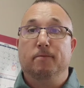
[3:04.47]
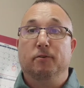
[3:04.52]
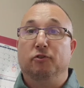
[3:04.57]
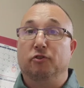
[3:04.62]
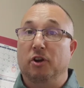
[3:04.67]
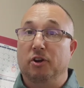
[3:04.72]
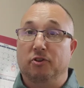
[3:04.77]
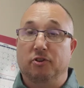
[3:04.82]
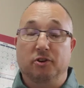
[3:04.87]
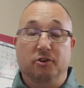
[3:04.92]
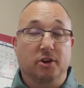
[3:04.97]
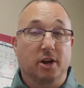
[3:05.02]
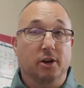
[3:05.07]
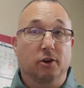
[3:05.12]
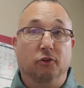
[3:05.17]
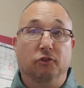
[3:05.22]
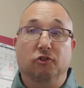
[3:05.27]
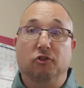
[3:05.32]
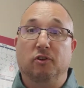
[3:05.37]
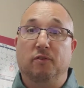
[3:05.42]
JT
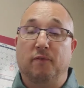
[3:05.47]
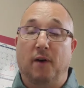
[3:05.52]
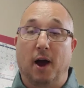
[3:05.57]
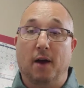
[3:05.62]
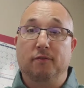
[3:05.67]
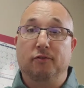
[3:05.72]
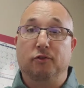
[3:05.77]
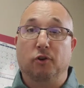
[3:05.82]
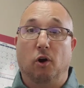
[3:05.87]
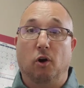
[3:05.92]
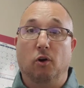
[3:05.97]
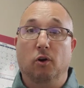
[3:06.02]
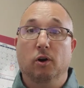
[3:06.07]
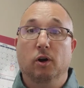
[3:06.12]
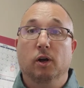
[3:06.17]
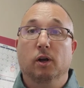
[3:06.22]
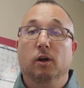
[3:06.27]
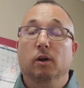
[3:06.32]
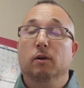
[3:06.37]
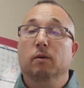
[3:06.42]
Daniels is a 5-star,
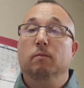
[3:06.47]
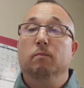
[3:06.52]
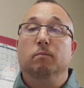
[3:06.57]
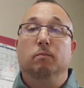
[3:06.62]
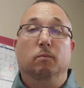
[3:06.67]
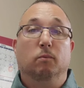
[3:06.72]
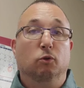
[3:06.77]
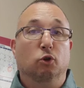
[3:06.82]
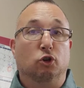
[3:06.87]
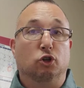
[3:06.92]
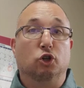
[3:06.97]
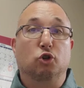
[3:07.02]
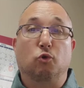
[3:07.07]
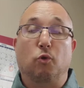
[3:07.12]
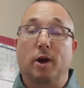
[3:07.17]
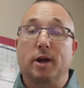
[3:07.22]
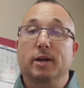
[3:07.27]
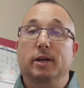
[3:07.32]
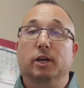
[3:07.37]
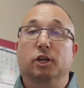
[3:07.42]
looked
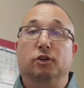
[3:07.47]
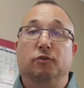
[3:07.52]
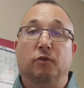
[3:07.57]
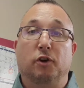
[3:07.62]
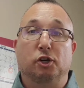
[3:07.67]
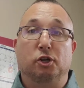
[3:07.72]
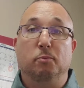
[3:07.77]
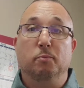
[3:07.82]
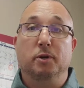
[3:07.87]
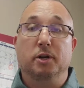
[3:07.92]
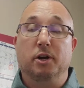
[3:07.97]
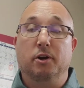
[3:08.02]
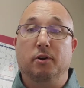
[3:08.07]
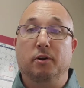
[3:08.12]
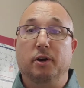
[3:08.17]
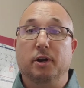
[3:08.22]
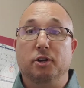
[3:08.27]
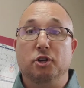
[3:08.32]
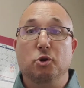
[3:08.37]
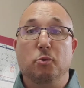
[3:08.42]
great his freshman year
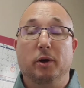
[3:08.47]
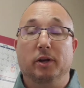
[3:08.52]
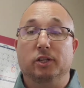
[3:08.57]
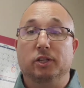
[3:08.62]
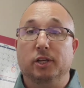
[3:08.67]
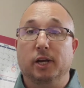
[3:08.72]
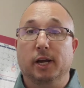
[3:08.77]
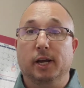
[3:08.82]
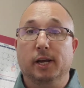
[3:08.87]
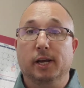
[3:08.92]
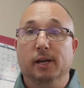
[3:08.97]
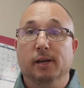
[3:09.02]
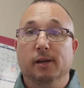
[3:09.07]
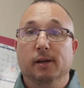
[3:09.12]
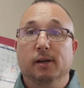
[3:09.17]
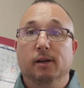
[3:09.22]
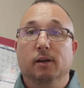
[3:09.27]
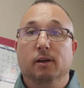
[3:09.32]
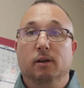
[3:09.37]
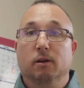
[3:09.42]
at USC,
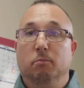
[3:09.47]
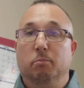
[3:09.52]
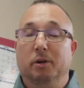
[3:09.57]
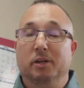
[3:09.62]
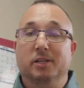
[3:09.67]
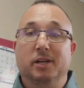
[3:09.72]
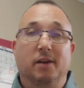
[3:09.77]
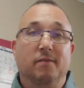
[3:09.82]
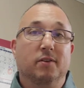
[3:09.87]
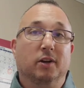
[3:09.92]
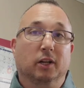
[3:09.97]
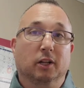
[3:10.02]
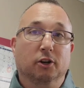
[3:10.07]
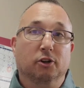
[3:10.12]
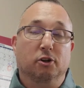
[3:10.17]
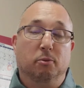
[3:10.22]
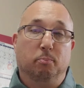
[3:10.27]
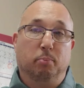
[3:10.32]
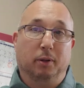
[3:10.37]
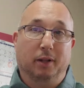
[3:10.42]
but he's not even
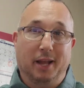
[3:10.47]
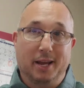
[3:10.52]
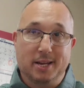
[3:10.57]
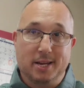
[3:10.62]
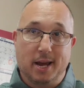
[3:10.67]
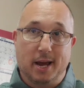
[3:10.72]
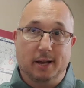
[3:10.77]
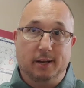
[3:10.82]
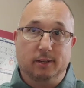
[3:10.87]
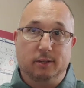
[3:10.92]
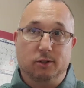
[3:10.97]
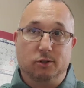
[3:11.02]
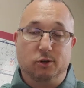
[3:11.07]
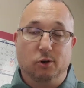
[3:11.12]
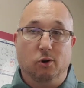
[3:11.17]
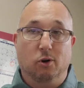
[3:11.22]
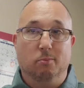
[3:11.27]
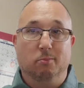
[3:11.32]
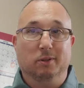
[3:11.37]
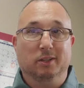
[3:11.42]
cleared to play yet.
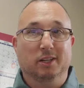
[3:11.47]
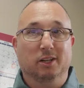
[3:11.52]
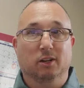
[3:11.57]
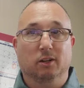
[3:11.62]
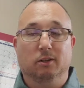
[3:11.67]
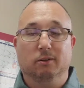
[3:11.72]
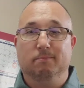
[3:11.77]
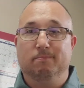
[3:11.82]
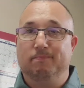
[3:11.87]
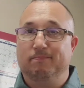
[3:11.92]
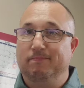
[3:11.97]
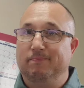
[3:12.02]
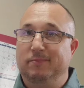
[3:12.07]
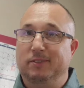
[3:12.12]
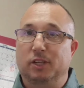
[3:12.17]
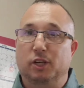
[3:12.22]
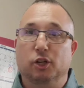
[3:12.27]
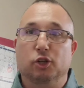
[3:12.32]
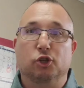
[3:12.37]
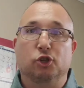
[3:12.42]
So I'm a little
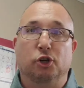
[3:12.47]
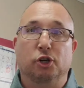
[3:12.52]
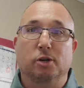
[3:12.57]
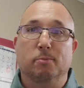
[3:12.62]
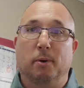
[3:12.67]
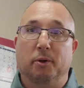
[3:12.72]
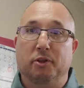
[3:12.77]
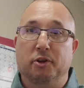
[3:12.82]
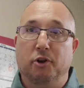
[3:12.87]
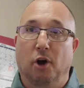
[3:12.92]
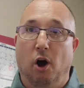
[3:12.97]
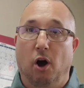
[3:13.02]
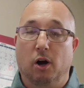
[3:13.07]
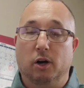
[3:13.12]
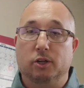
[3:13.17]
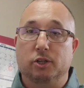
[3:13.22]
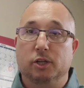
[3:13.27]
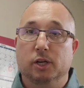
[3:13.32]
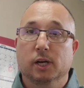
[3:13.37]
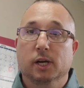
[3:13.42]
concerned about the
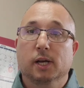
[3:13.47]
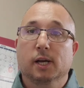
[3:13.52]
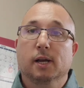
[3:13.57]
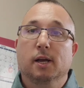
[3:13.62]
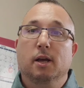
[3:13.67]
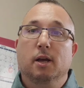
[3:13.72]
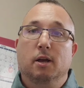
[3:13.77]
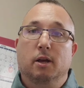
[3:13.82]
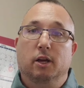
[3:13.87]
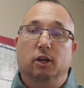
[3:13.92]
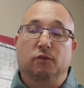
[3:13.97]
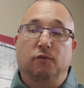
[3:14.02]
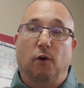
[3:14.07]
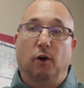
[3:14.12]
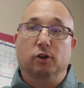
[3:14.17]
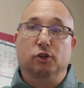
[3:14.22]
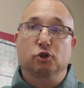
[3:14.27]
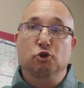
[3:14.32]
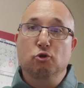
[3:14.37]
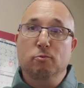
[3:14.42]
Dogs. As
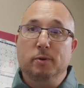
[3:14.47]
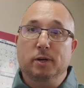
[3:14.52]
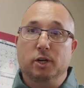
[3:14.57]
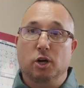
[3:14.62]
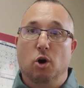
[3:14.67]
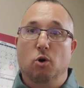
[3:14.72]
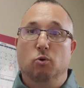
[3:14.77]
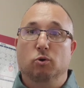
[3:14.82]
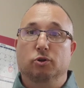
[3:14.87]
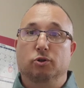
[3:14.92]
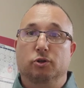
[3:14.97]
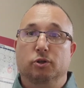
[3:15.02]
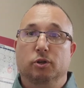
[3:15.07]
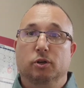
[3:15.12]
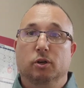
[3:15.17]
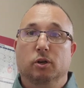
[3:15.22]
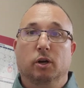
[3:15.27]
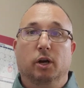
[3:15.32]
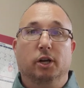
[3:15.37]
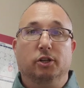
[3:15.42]
far as Newman goes,
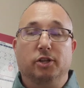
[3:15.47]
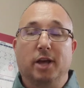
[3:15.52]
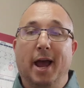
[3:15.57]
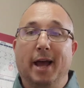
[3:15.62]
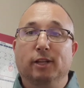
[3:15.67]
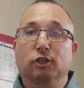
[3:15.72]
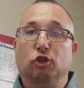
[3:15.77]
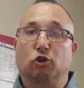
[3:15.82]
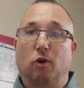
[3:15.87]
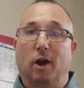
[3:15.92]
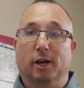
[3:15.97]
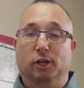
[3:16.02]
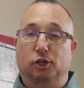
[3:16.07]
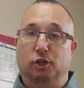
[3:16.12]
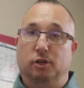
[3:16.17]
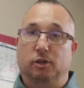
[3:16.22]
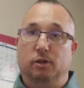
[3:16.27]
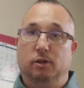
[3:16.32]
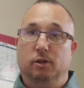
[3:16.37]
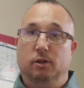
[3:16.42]
it's a head scratcher.